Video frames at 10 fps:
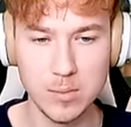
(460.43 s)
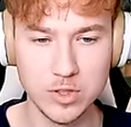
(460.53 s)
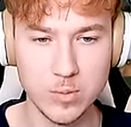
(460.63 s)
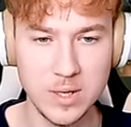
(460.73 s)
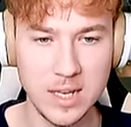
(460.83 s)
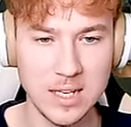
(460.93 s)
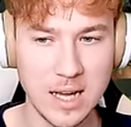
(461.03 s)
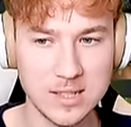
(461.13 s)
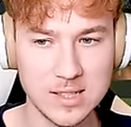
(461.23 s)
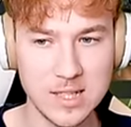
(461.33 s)
able to be
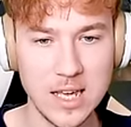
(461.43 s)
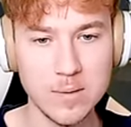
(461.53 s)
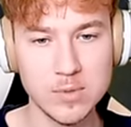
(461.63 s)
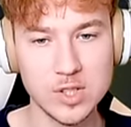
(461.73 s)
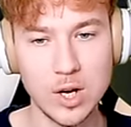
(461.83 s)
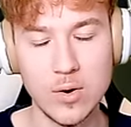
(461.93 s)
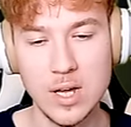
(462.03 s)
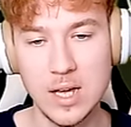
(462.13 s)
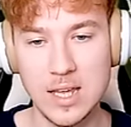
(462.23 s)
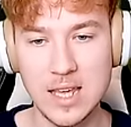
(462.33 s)
in that stadium,
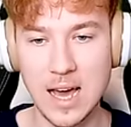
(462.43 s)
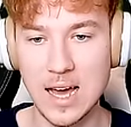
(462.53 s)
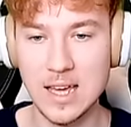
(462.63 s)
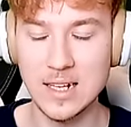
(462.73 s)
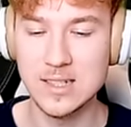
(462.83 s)
so yeah,